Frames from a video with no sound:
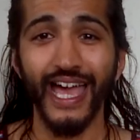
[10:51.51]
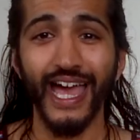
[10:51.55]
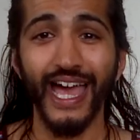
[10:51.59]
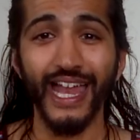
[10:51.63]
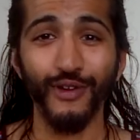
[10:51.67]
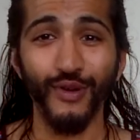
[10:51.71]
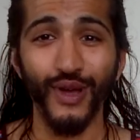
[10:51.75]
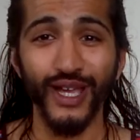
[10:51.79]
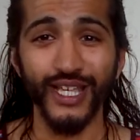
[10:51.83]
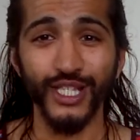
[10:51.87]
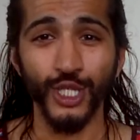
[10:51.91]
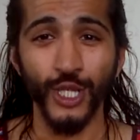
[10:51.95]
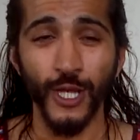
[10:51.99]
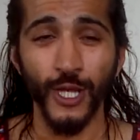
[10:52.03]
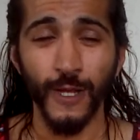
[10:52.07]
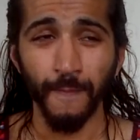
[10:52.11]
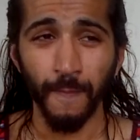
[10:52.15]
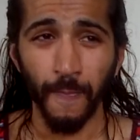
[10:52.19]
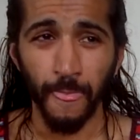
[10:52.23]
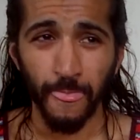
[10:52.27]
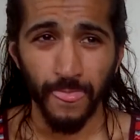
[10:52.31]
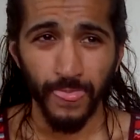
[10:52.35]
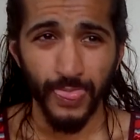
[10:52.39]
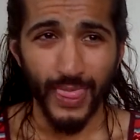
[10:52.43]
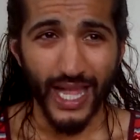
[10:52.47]
Anyways,
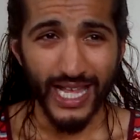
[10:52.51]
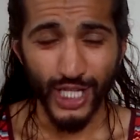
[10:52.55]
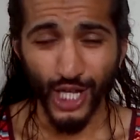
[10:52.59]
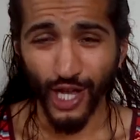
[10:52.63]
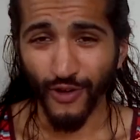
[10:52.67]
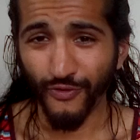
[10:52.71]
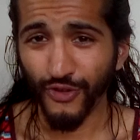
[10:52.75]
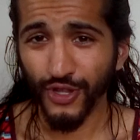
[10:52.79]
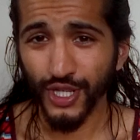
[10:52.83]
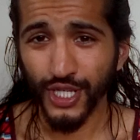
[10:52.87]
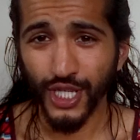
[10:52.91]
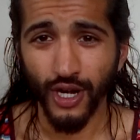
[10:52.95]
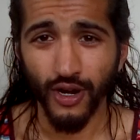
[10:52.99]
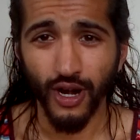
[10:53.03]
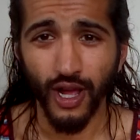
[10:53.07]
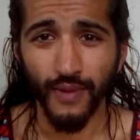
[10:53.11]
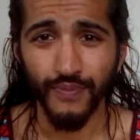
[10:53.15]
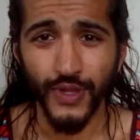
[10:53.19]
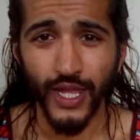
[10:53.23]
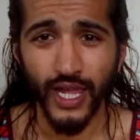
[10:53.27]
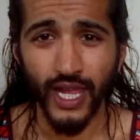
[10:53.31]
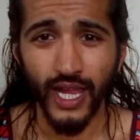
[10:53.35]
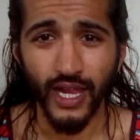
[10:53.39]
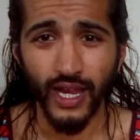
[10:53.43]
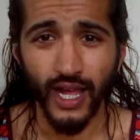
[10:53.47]
that's all for this hair
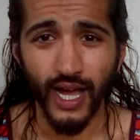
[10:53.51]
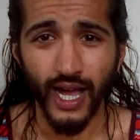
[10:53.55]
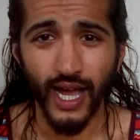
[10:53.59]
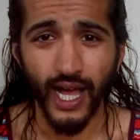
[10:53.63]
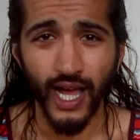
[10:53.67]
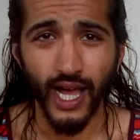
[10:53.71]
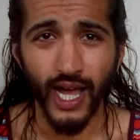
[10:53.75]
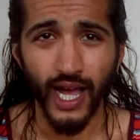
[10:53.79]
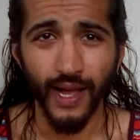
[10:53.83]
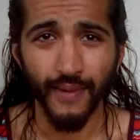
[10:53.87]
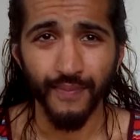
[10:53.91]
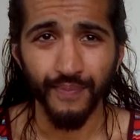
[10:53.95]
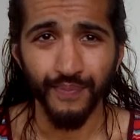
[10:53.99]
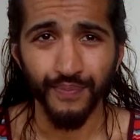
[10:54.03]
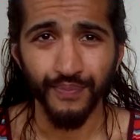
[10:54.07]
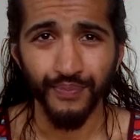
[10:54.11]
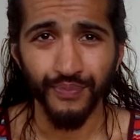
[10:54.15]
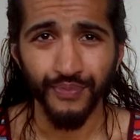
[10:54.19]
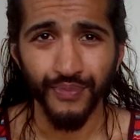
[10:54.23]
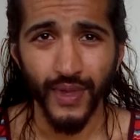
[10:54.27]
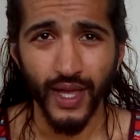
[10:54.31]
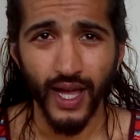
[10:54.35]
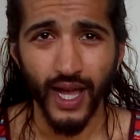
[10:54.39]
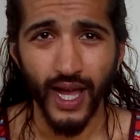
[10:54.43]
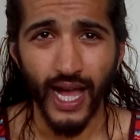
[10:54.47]
update.
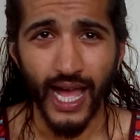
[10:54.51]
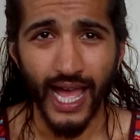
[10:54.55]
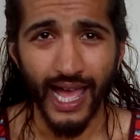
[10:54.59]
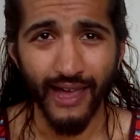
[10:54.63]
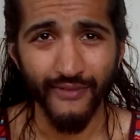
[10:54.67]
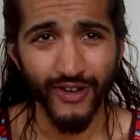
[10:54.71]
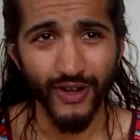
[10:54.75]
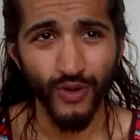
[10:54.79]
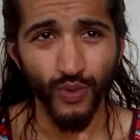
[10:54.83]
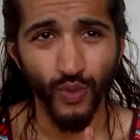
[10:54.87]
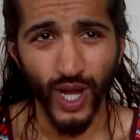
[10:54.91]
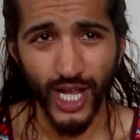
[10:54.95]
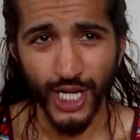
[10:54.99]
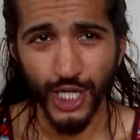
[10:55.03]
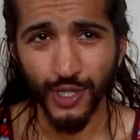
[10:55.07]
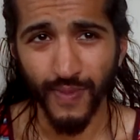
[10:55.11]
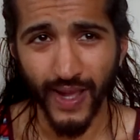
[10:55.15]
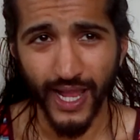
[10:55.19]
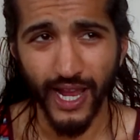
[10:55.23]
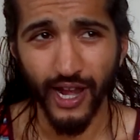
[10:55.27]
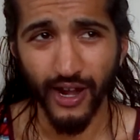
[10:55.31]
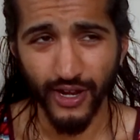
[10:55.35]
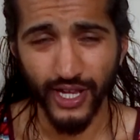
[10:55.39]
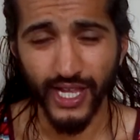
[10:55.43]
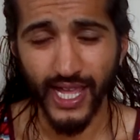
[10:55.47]
I haven't washed my
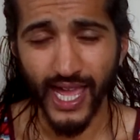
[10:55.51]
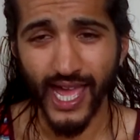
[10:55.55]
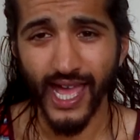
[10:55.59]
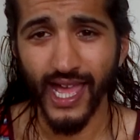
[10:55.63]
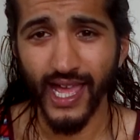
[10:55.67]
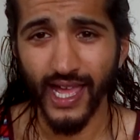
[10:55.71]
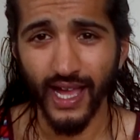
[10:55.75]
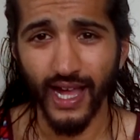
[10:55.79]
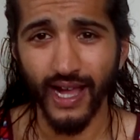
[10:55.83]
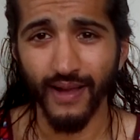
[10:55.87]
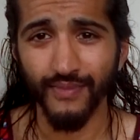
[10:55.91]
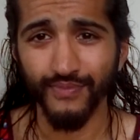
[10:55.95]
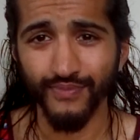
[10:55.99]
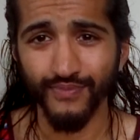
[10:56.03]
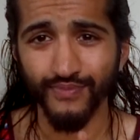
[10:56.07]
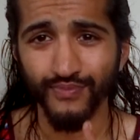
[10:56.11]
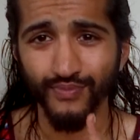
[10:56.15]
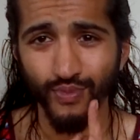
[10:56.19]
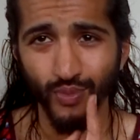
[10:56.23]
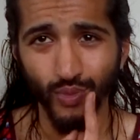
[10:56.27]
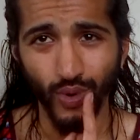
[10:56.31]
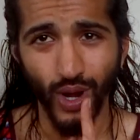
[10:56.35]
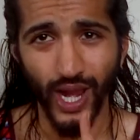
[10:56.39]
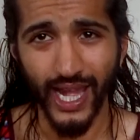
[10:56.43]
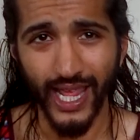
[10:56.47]
hair yet.
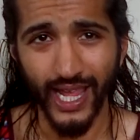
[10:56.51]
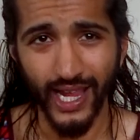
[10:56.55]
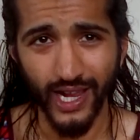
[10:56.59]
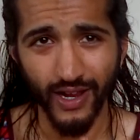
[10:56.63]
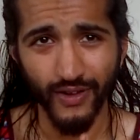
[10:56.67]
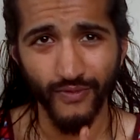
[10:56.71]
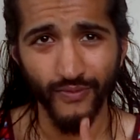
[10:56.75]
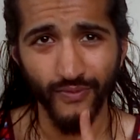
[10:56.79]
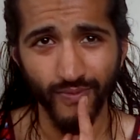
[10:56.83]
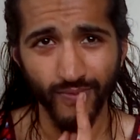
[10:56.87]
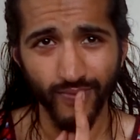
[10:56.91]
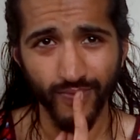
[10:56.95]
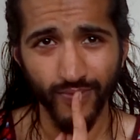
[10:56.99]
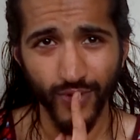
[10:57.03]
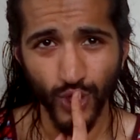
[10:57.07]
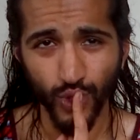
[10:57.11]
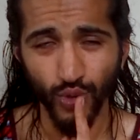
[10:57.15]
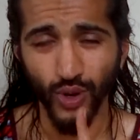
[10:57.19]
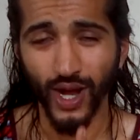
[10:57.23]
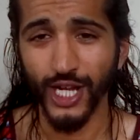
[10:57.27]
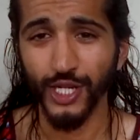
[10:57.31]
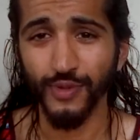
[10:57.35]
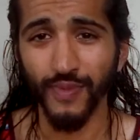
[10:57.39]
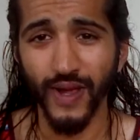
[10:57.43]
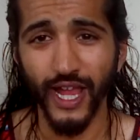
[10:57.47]
I'm waiting to
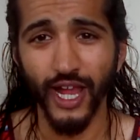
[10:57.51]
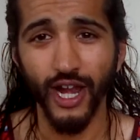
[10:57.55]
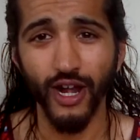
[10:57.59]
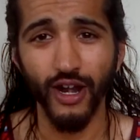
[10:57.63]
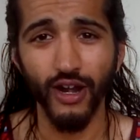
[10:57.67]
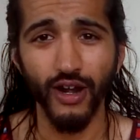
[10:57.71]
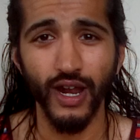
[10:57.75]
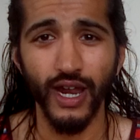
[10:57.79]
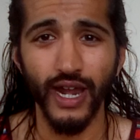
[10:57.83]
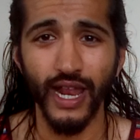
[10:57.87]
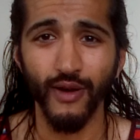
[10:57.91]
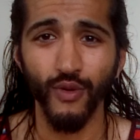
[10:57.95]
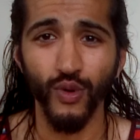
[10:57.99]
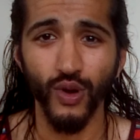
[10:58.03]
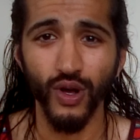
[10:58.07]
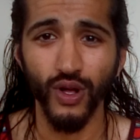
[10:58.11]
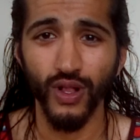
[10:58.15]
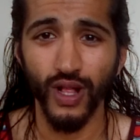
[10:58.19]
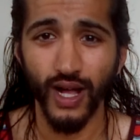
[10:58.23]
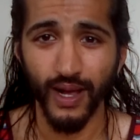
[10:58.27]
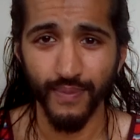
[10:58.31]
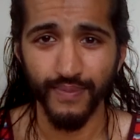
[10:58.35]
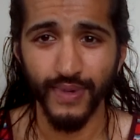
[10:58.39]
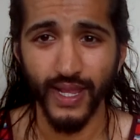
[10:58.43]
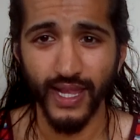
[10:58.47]
wash my hair, and I
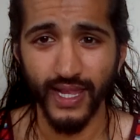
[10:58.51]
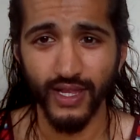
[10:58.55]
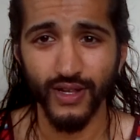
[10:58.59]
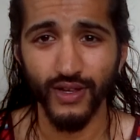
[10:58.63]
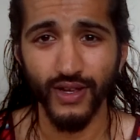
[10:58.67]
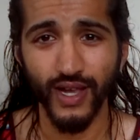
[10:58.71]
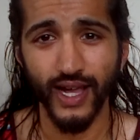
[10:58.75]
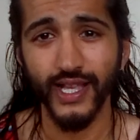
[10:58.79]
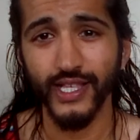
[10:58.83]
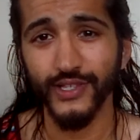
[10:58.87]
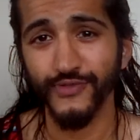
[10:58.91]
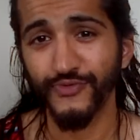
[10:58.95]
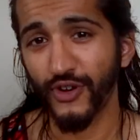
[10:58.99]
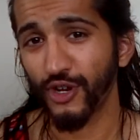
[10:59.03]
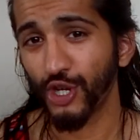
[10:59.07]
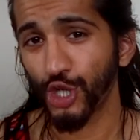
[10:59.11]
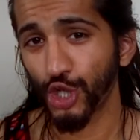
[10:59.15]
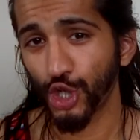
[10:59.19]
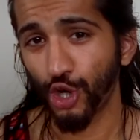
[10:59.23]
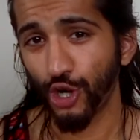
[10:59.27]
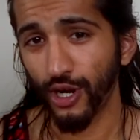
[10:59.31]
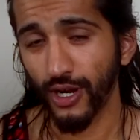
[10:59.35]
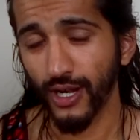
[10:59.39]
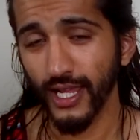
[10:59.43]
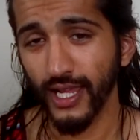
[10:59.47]
will update you guys very
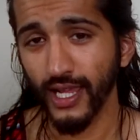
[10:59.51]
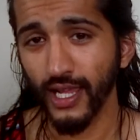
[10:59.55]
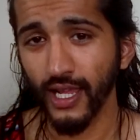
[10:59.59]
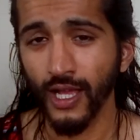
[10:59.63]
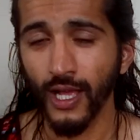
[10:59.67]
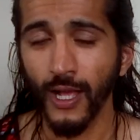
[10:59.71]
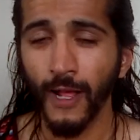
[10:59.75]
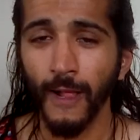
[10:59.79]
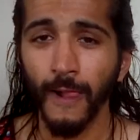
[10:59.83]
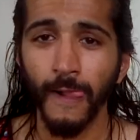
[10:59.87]
shortly.